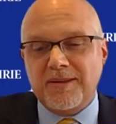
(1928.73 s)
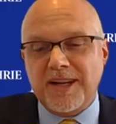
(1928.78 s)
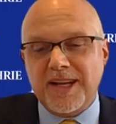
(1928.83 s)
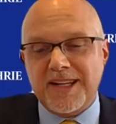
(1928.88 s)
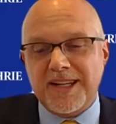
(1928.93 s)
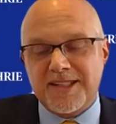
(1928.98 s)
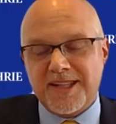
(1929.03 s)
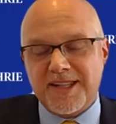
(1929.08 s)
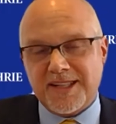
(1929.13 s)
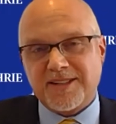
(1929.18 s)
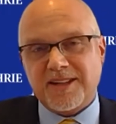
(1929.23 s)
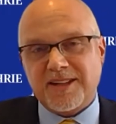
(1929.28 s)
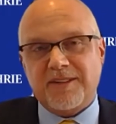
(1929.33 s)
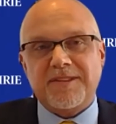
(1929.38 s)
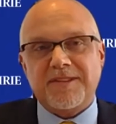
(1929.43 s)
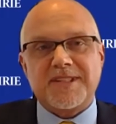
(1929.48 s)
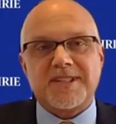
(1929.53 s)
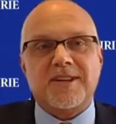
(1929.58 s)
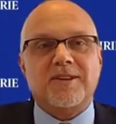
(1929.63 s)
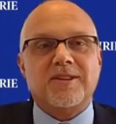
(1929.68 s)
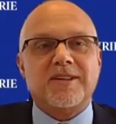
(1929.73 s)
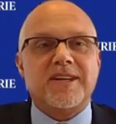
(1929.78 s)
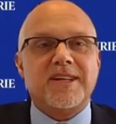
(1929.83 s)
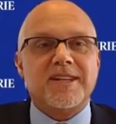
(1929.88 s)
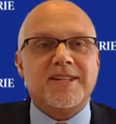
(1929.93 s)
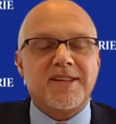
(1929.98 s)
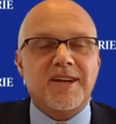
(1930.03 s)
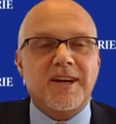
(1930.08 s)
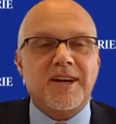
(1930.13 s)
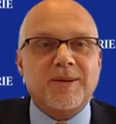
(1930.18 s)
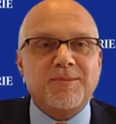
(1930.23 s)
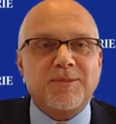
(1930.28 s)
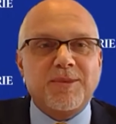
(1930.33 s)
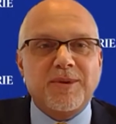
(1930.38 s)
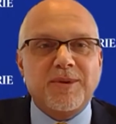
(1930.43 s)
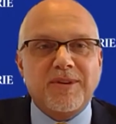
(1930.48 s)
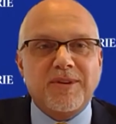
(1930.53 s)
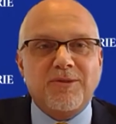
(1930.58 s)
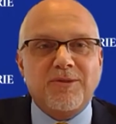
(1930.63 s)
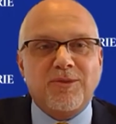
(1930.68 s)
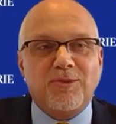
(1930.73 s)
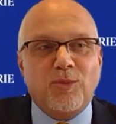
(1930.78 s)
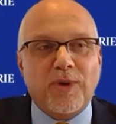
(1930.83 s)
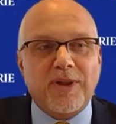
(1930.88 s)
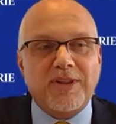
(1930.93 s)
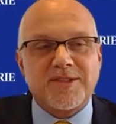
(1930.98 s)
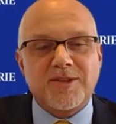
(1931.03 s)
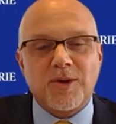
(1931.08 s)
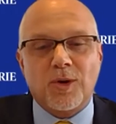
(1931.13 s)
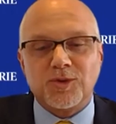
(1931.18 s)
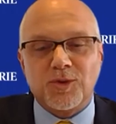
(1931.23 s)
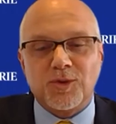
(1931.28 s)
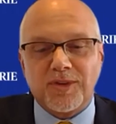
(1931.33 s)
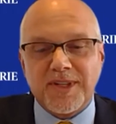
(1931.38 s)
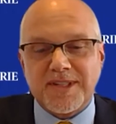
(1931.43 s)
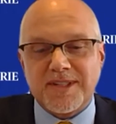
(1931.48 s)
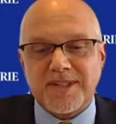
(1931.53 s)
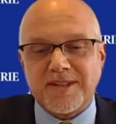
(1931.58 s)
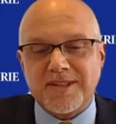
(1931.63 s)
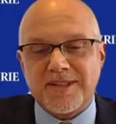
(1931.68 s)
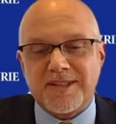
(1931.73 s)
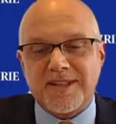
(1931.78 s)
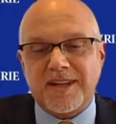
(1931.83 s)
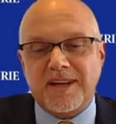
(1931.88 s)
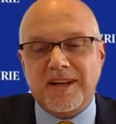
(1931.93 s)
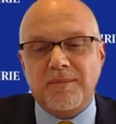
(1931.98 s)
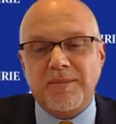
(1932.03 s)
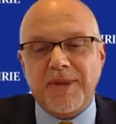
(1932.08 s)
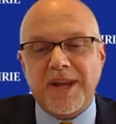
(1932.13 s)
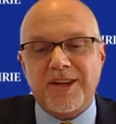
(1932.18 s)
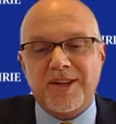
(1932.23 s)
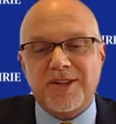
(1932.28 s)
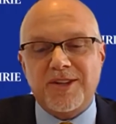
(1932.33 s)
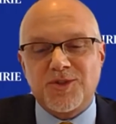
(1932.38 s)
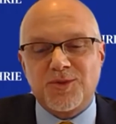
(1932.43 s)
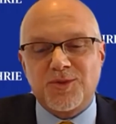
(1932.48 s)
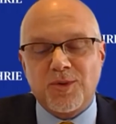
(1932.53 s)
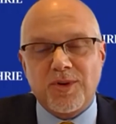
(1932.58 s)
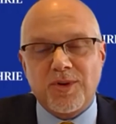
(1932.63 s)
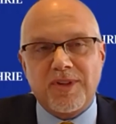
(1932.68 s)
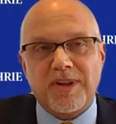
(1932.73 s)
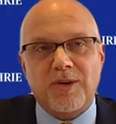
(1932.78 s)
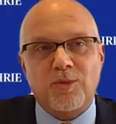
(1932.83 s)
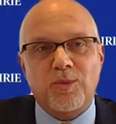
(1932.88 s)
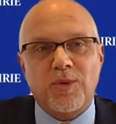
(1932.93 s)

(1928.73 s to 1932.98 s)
existing facilities up with social distancing and making sure that